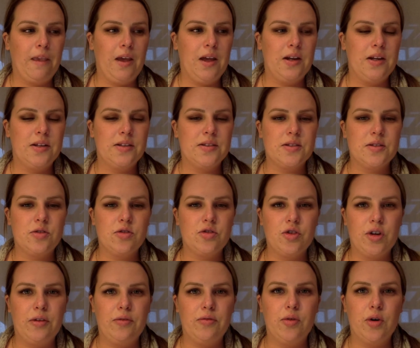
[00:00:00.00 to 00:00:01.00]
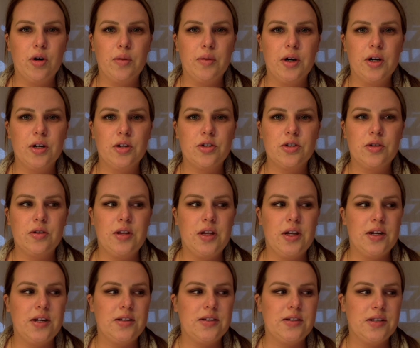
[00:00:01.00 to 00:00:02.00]
it's straightforward so
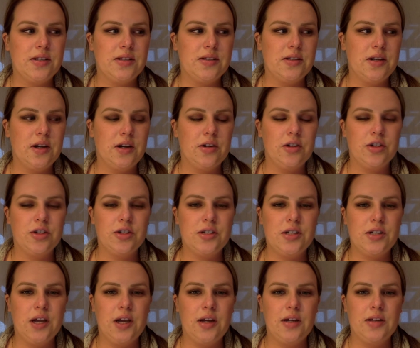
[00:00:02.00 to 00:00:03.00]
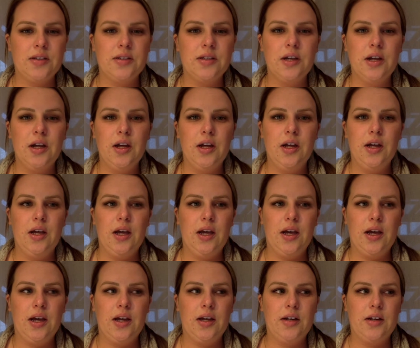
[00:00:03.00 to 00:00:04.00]
that it's easy to understand,
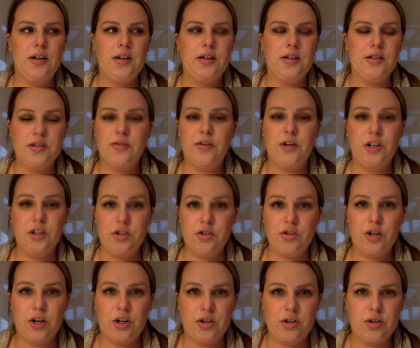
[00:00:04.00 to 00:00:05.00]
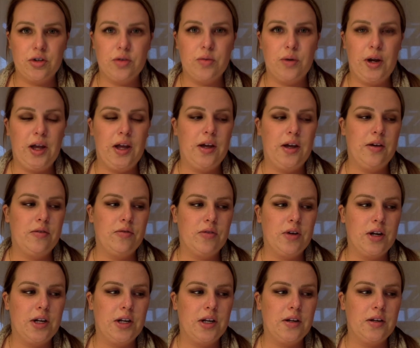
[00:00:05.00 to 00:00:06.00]
and it's a very structured way of
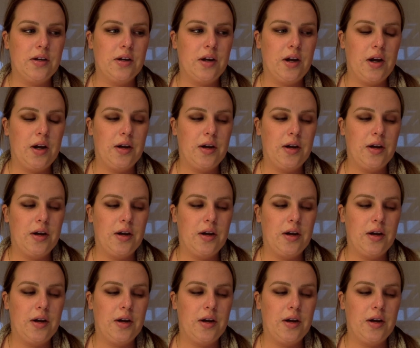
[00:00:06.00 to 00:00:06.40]
running